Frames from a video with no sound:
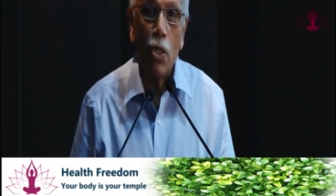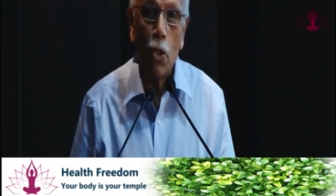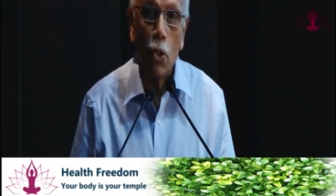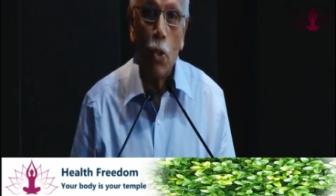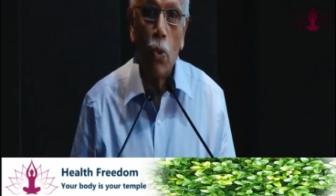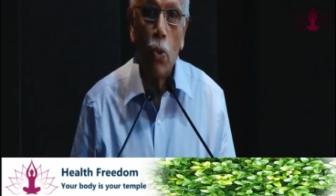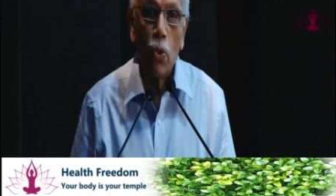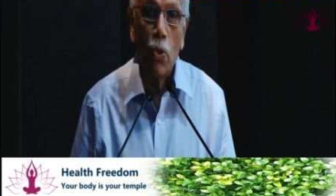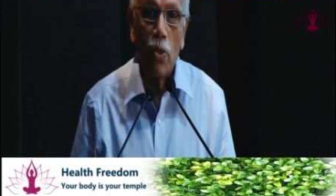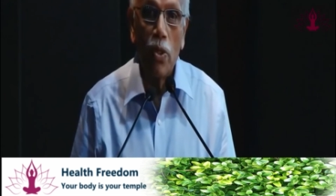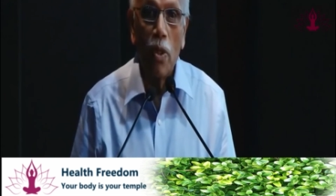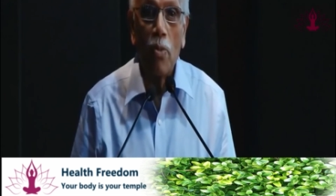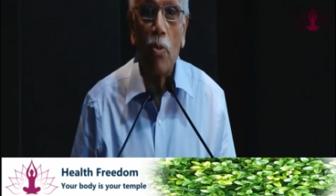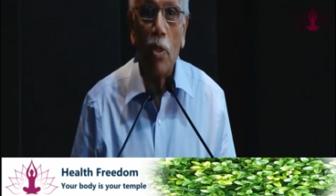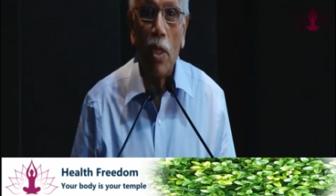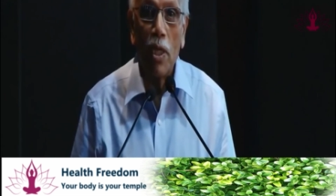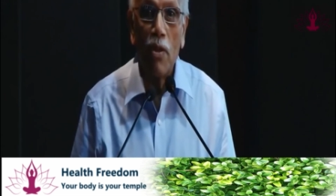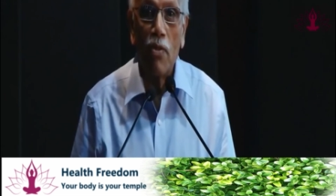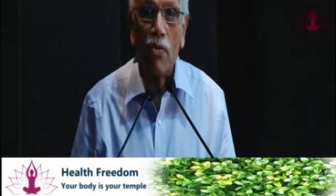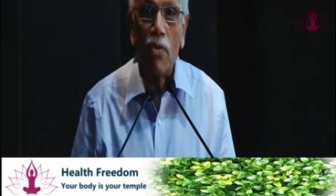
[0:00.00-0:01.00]
Do
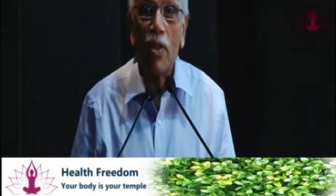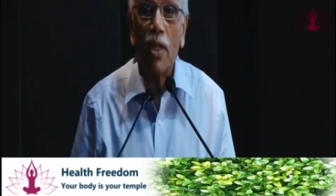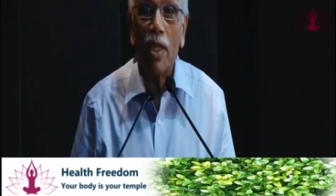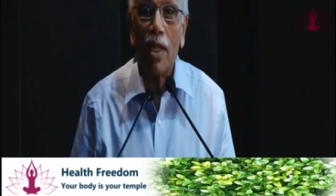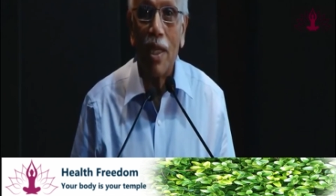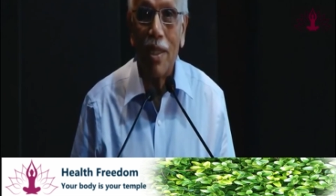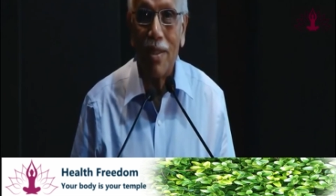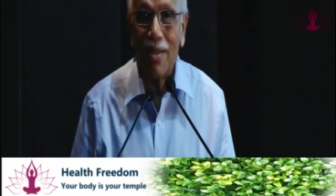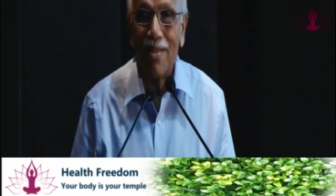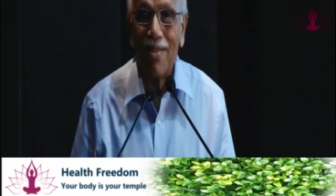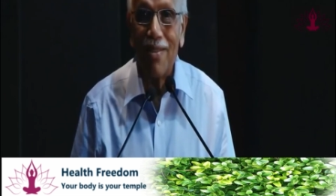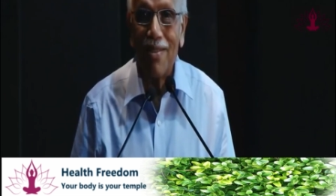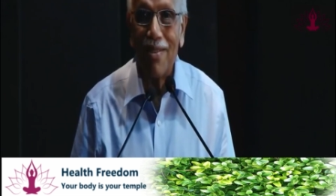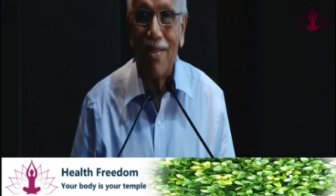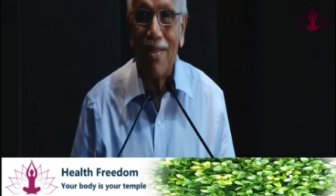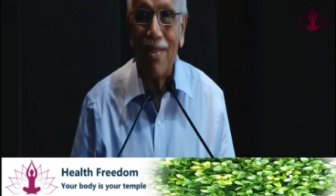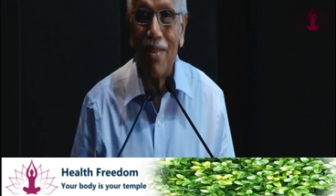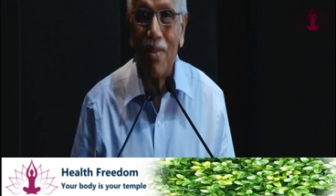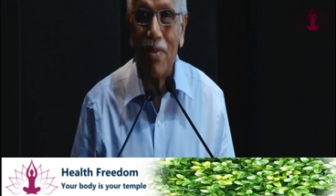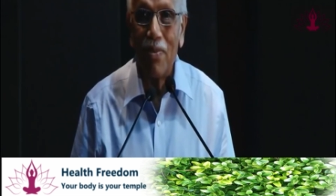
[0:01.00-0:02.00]
something for
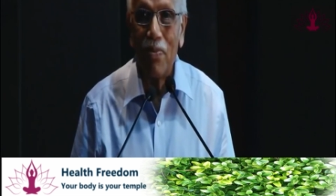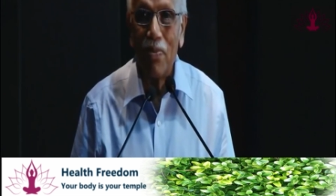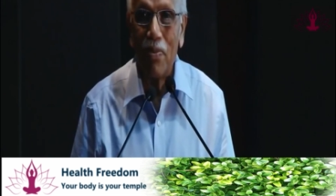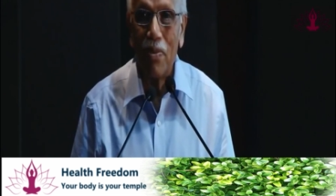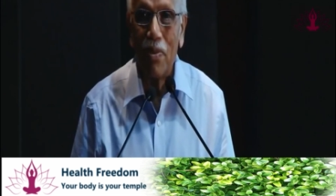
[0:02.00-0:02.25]
others.